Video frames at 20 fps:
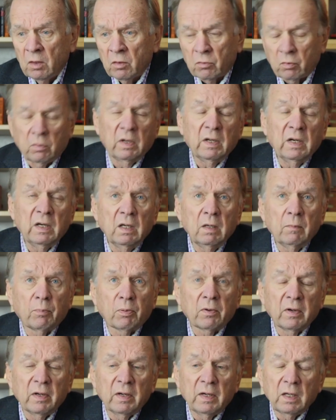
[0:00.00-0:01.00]
three D
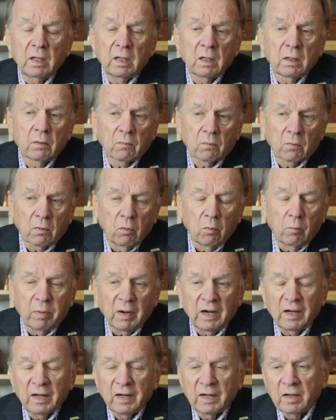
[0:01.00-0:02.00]
printing and
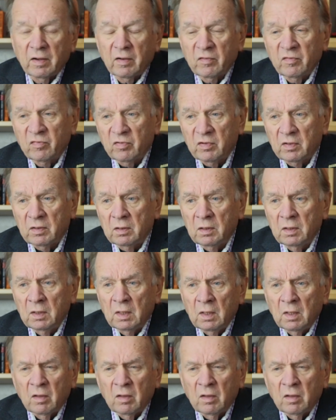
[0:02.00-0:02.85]
robotics and